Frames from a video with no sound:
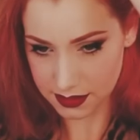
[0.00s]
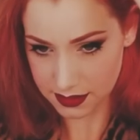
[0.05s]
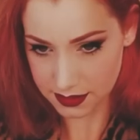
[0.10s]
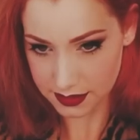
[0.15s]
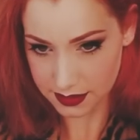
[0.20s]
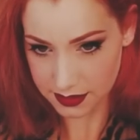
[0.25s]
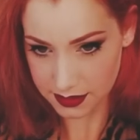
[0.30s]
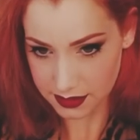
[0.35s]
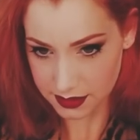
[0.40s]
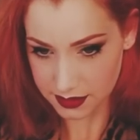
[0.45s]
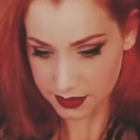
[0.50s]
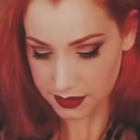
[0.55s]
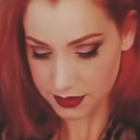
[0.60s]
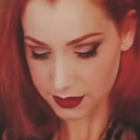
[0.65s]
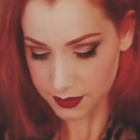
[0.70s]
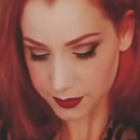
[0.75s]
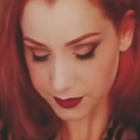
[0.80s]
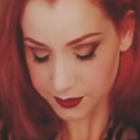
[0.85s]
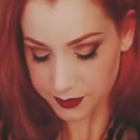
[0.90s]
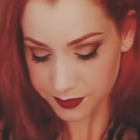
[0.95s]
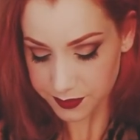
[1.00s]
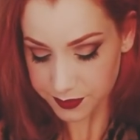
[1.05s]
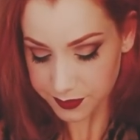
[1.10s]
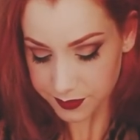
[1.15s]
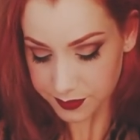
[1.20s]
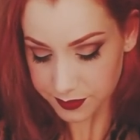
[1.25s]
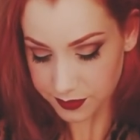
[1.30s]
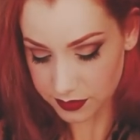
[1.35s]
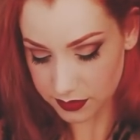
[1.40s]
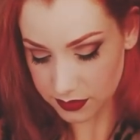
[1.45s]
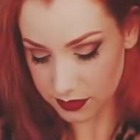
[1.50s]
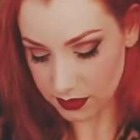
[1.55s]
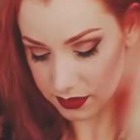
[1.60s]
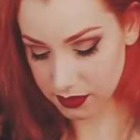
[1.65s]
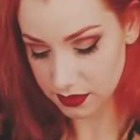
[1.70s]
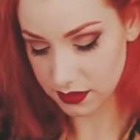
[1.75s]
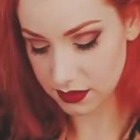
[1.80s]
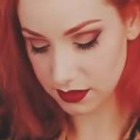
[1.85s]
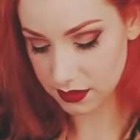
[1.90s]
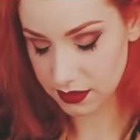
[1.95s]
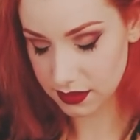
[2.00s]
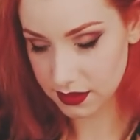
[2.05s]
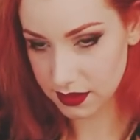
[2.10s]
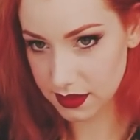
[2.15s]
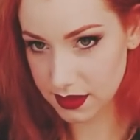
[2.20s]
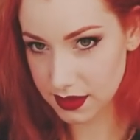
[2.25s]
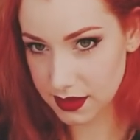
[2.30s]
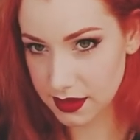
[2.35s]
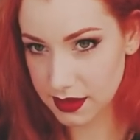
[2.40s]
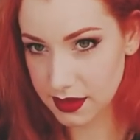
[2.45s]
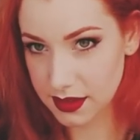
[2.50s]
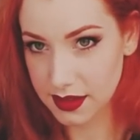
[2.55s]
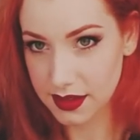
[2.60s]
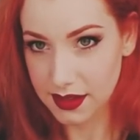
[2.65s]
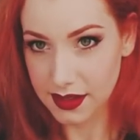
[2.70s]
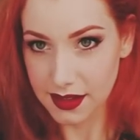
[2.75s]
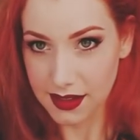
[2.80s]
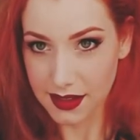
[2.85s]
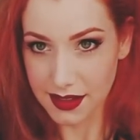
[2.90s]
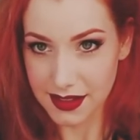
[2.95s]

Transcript: (no one is talking)